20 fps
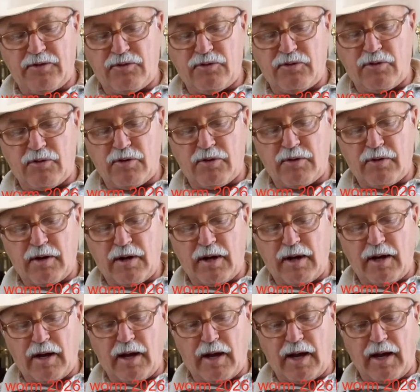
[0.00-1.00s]
your
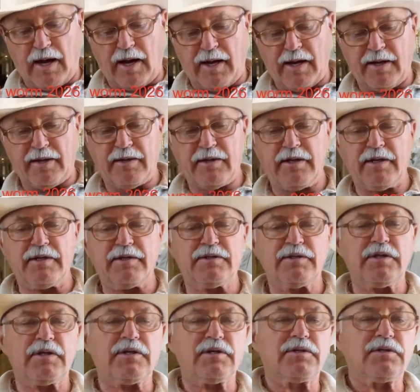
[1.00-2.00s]
eye the
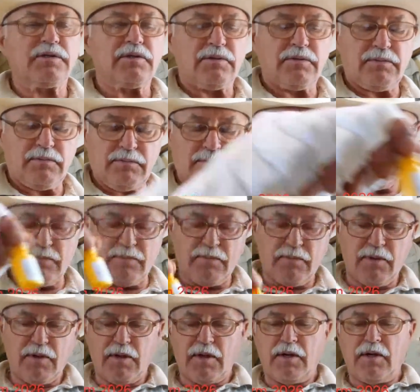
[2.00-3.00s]
easiest.
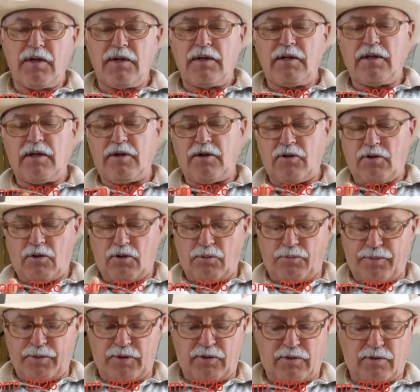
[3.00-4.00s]
Then you
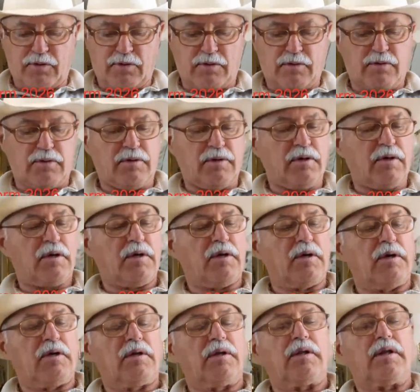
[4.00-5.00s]
open your
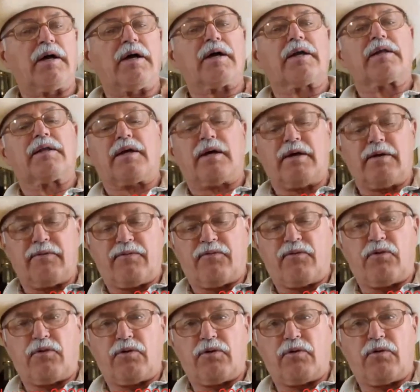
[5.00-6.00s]
Loctite
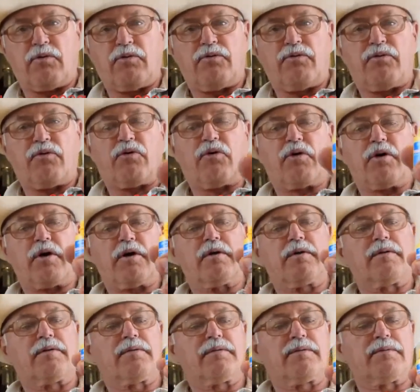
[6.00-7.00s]
404.
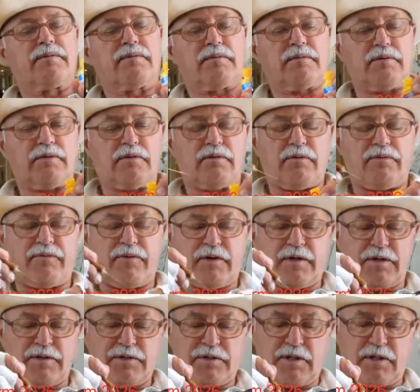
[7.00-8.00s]
I don't know if you
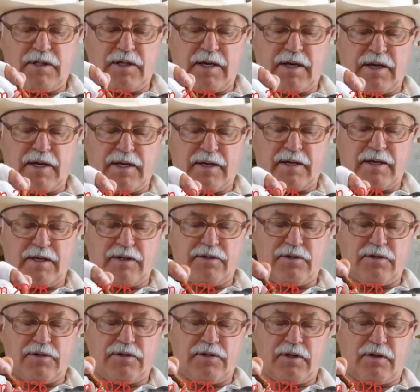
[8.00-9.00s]
can see that. Get
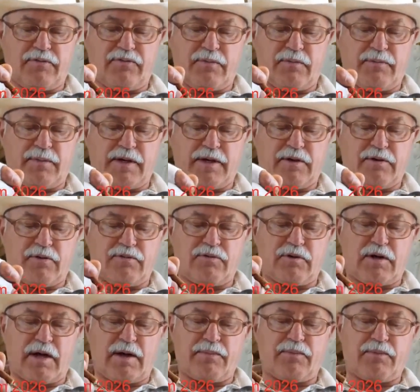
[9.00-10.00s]
yourself a micro
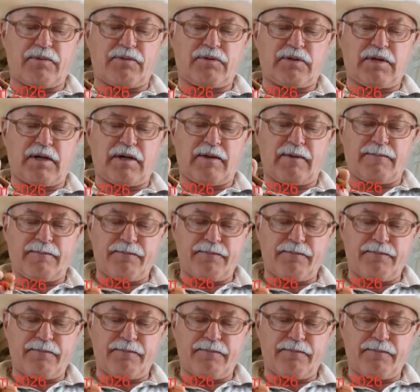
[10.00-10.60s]
drop with that.